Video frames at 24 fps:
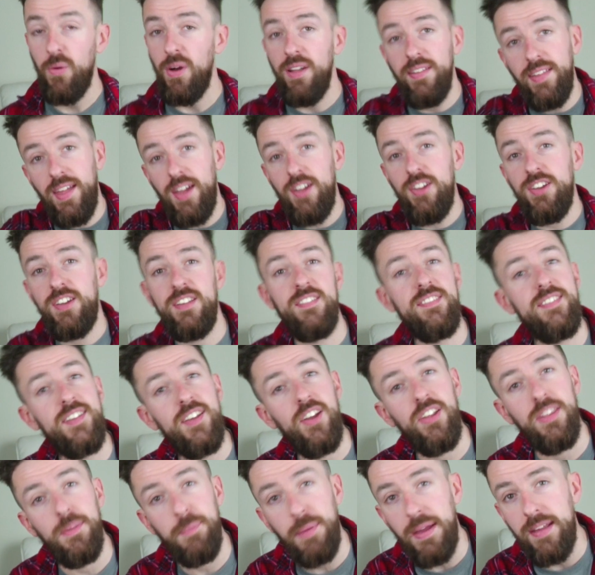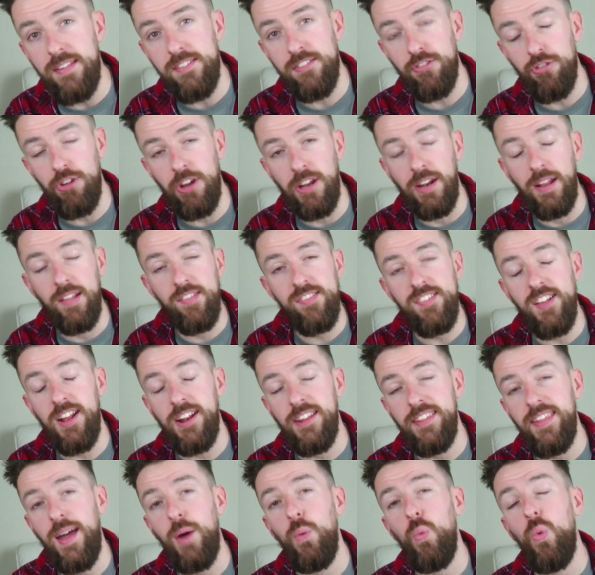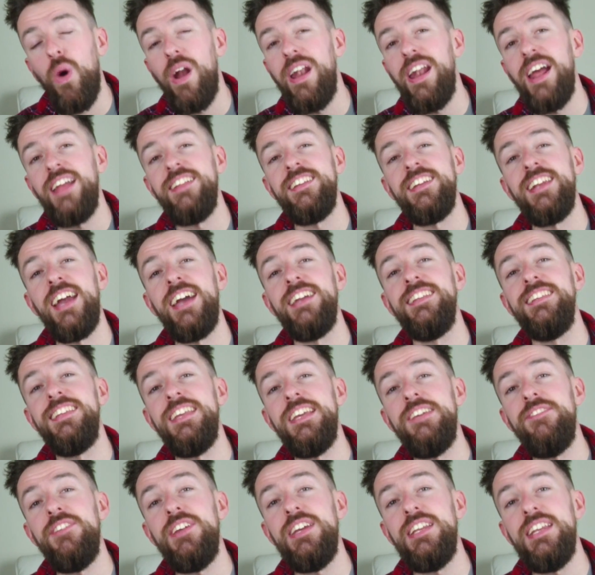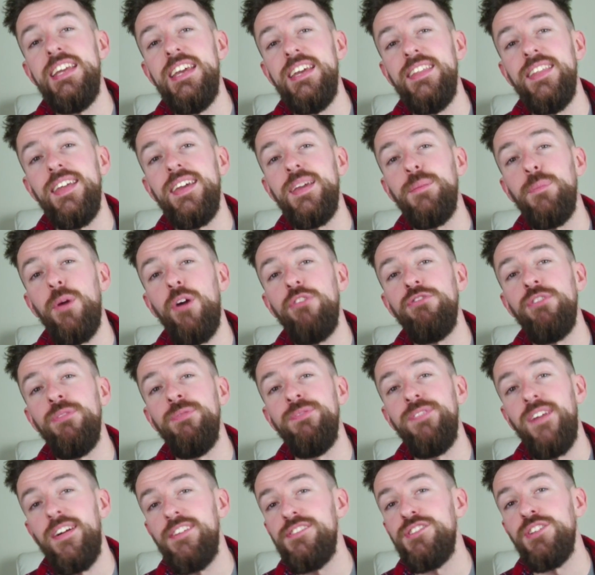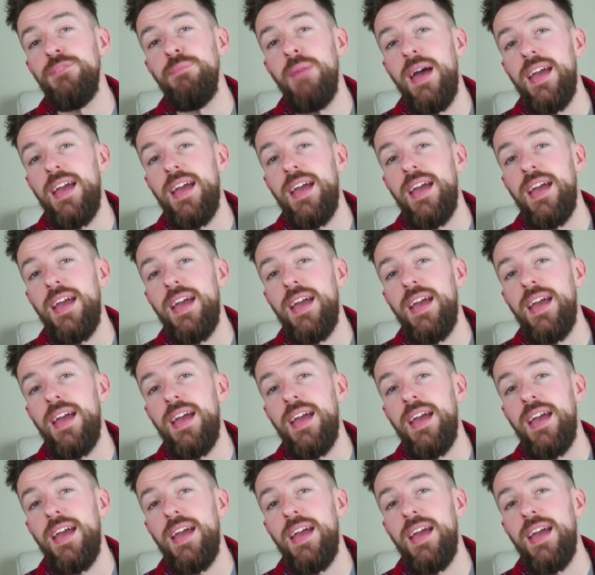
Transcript: Well, now you can see it on the big screen instead of that $1.99 DVD that you bought from Virgin